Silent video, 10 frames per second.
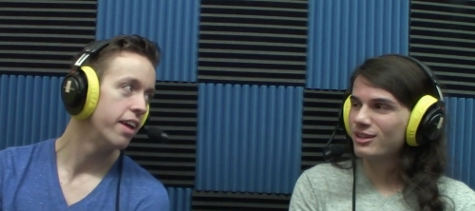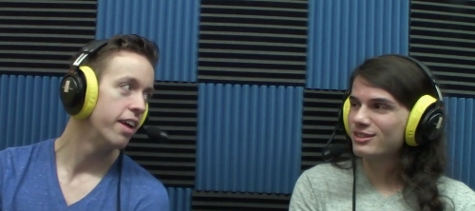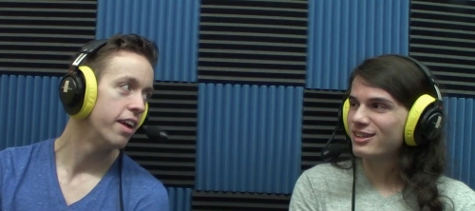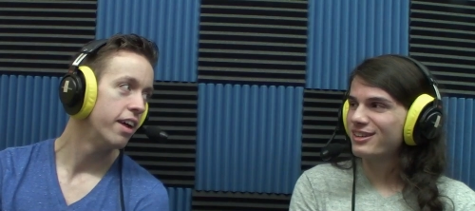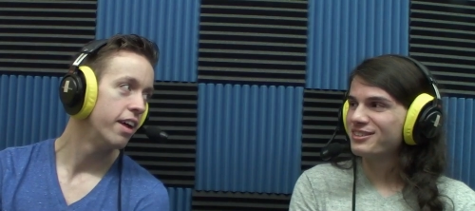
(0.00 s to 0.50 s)
Speaker 1: to
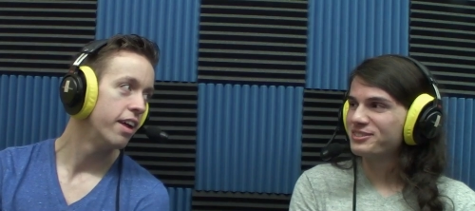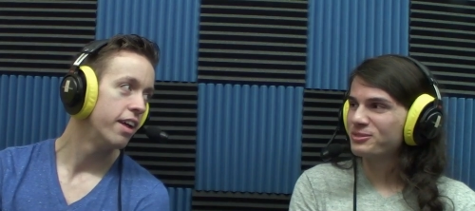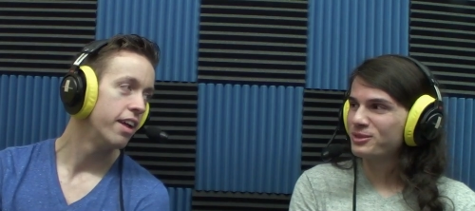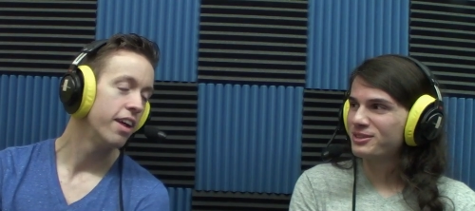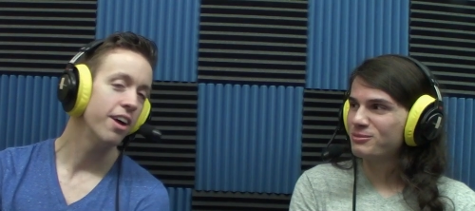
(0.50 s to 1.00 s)
tie so
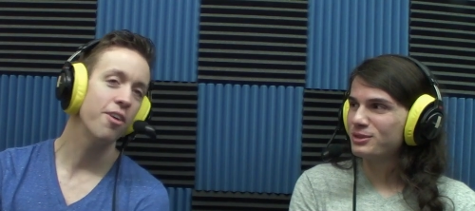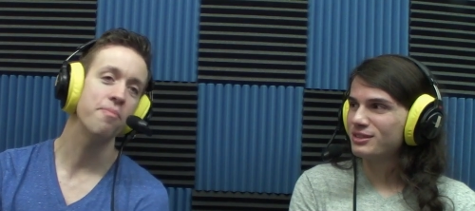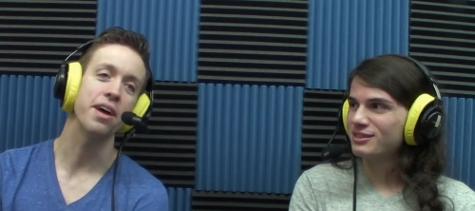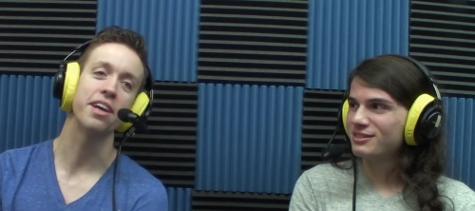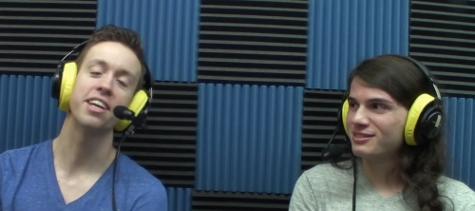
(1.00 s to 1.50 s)
we can oh be.
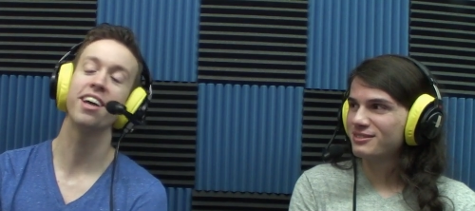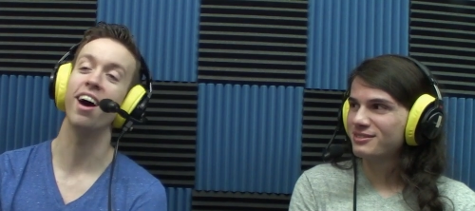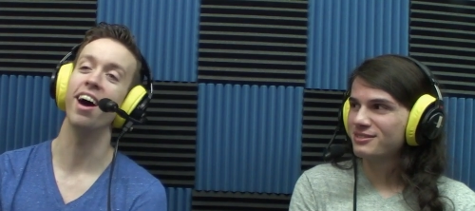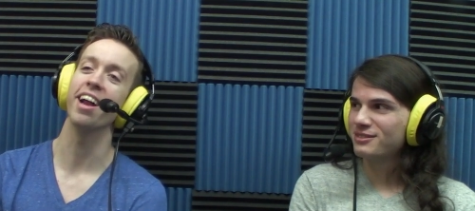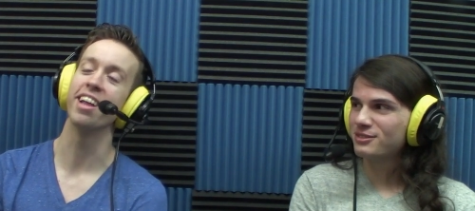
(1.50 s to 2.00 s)
My
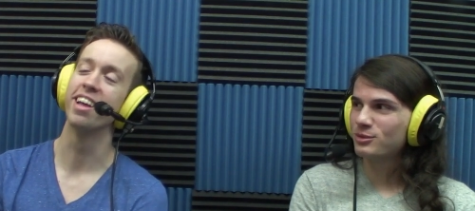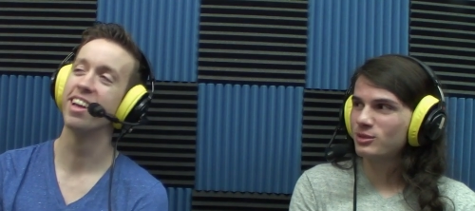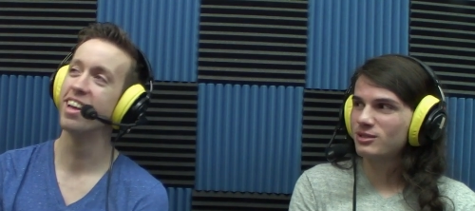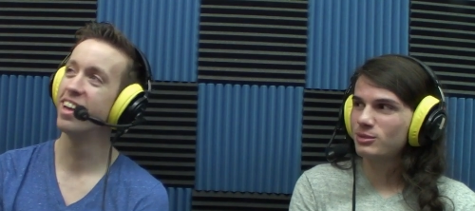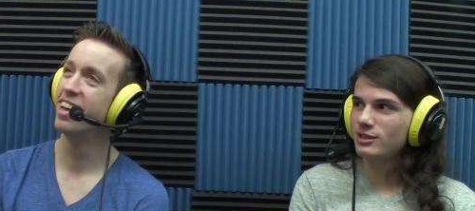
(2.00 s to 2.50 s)
God. So we
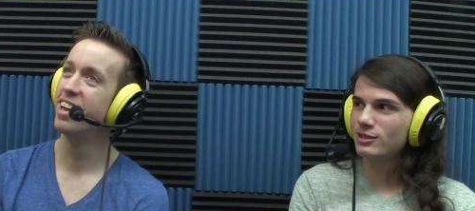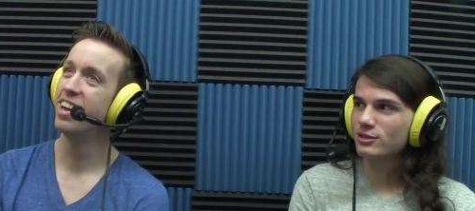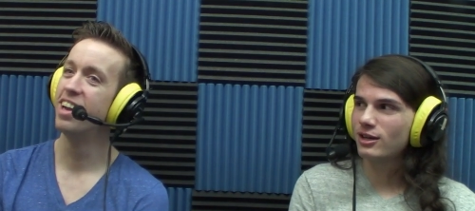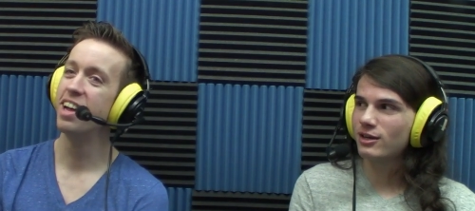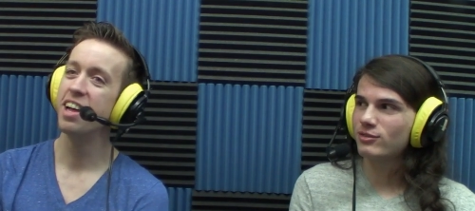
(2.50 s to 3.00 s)
can be each
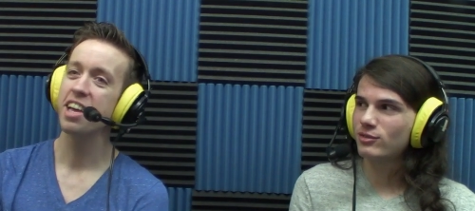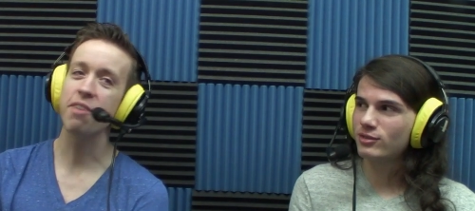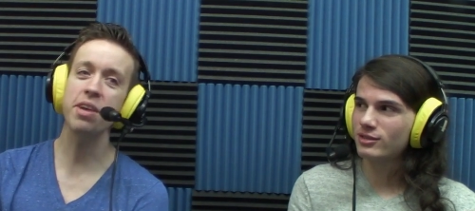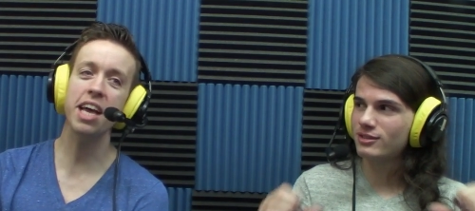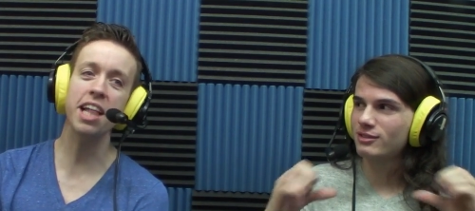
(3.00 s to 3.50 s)
half.
Speaker 2: Of can
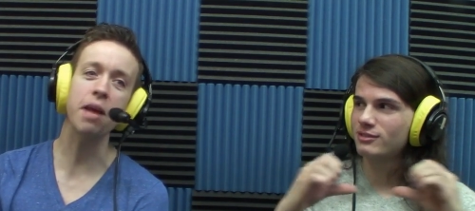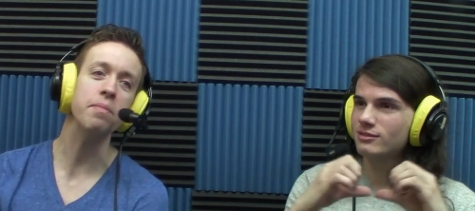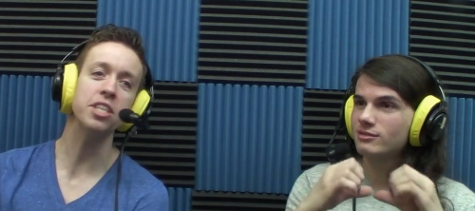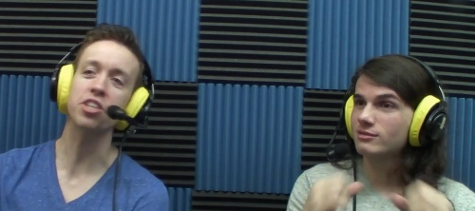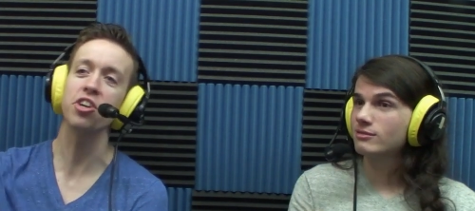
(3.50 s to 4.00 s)
we get like
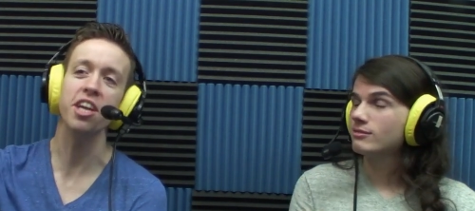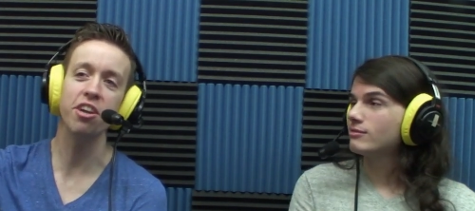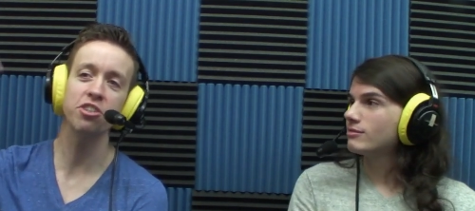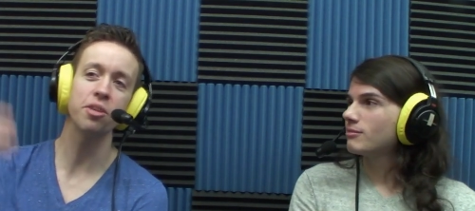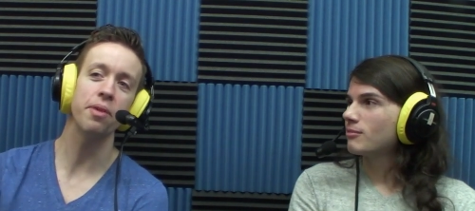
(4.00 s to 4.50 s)
Mister E or
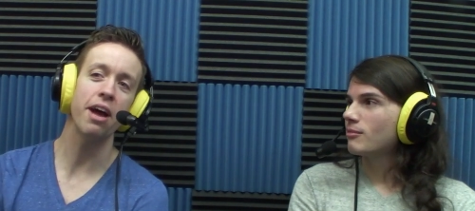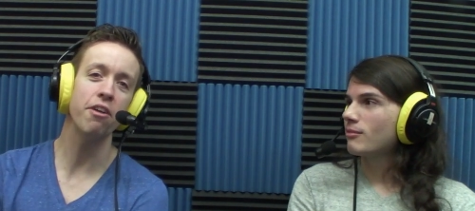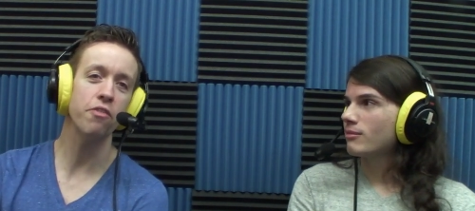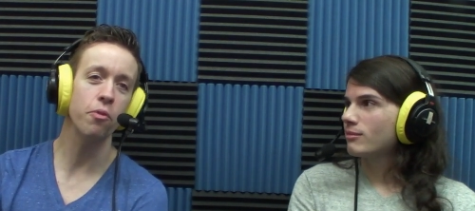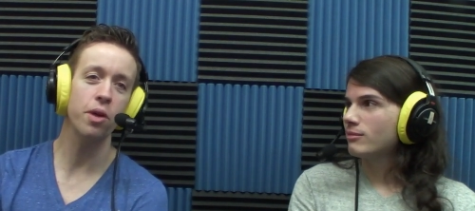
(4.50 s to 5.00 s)
someone out here
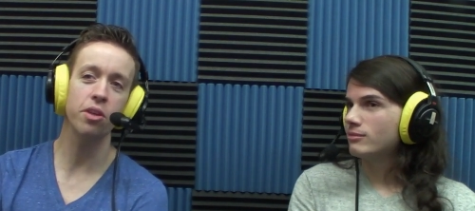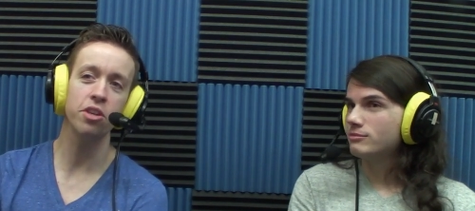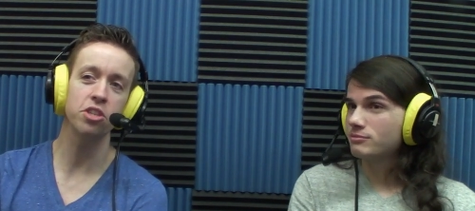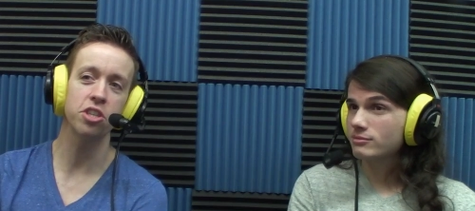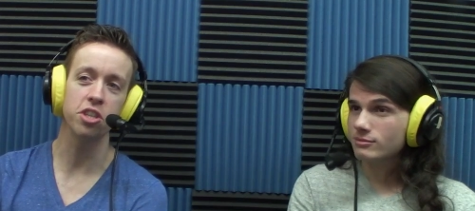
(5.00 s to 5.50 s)
for a weekly
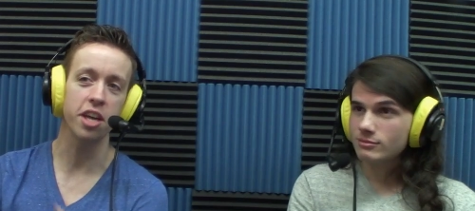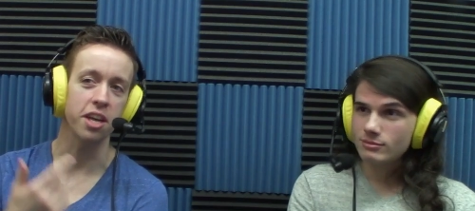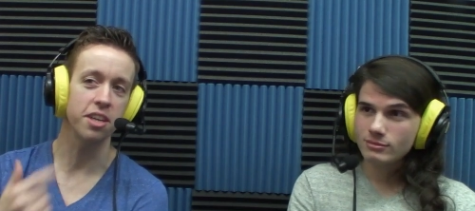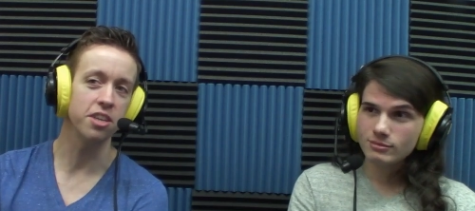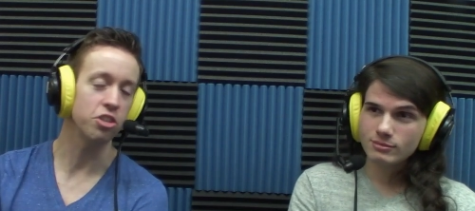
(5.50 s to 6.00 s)
just to like
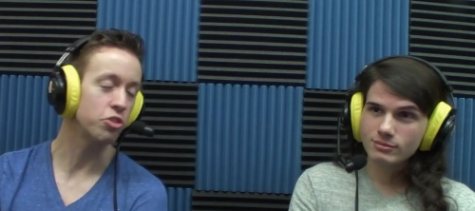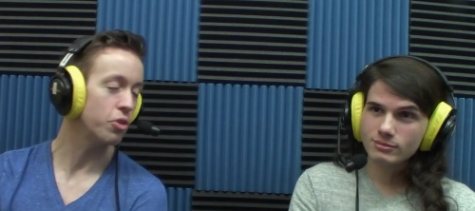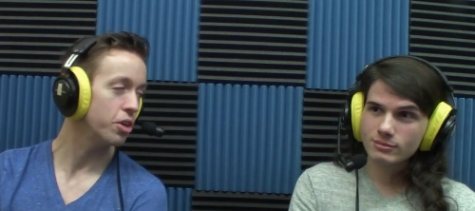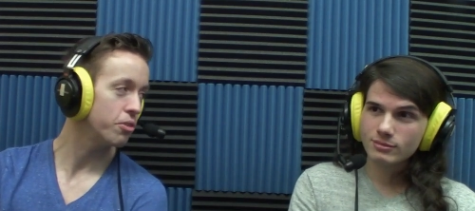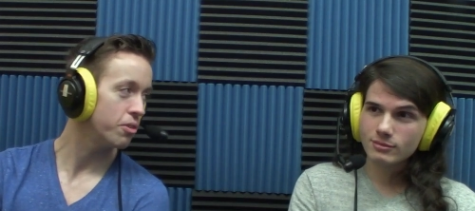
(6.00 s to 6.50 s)
destroy
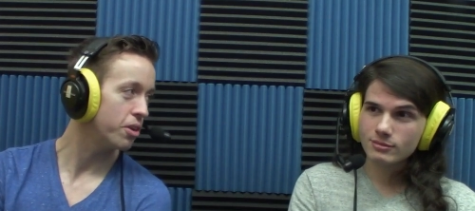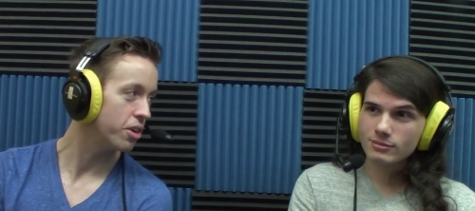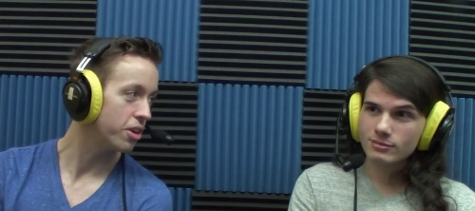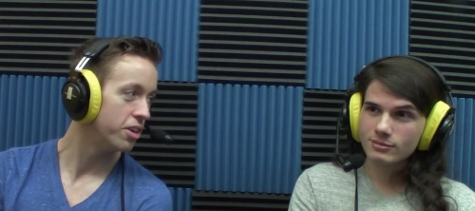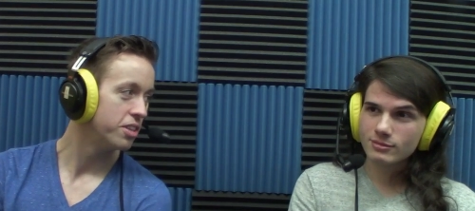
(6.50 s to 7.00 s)
you
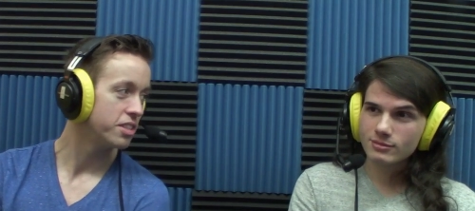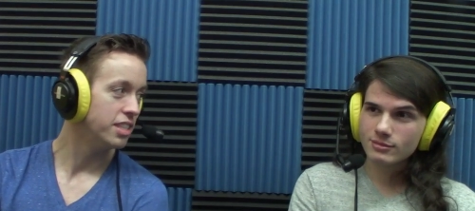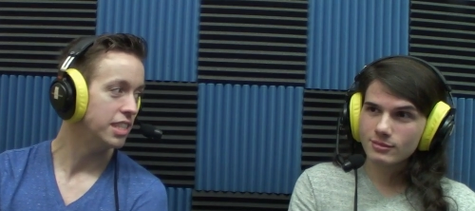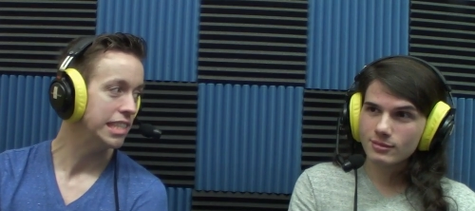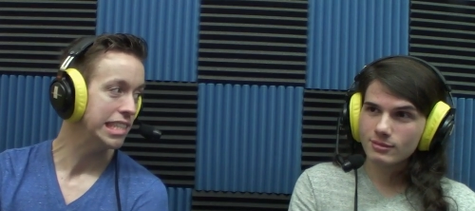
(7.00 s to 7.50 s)
or?
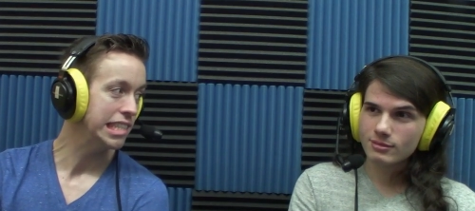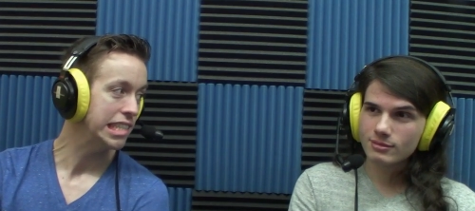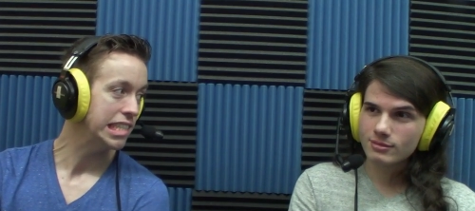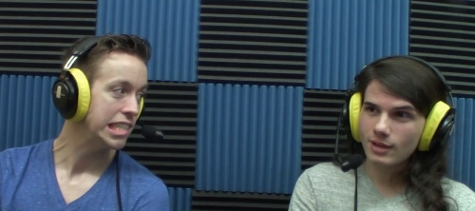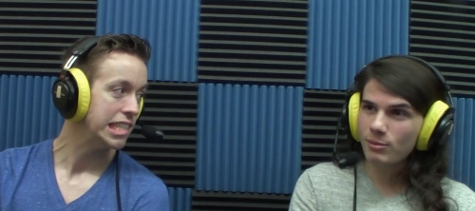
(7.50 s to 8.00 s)

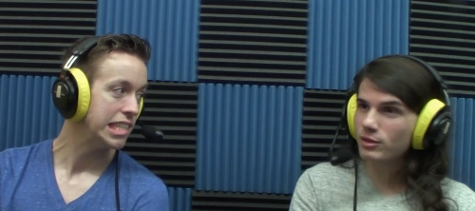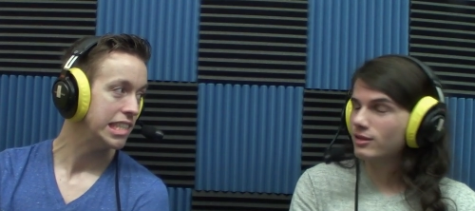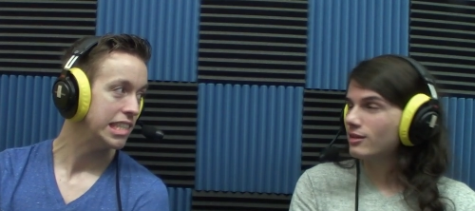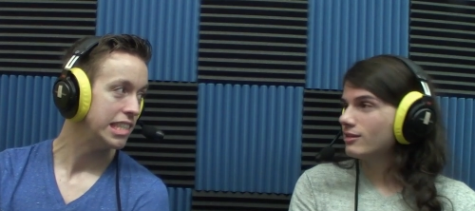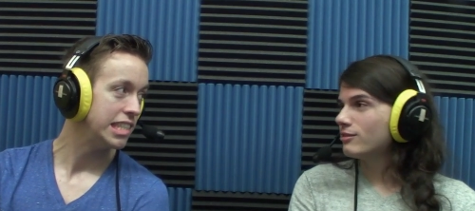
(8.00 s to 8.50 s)
Speaker 1: I'm
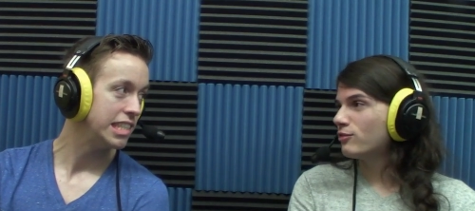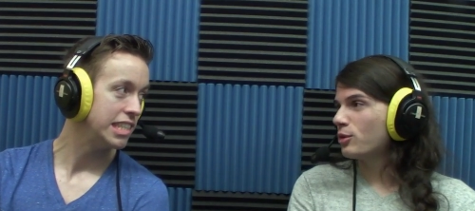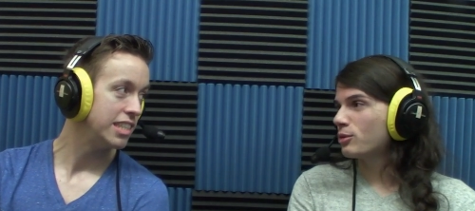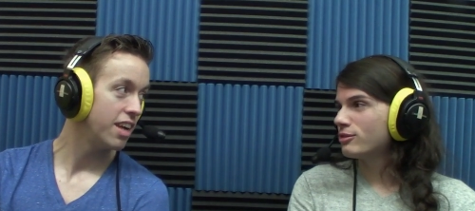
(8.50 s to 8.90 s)
looking forward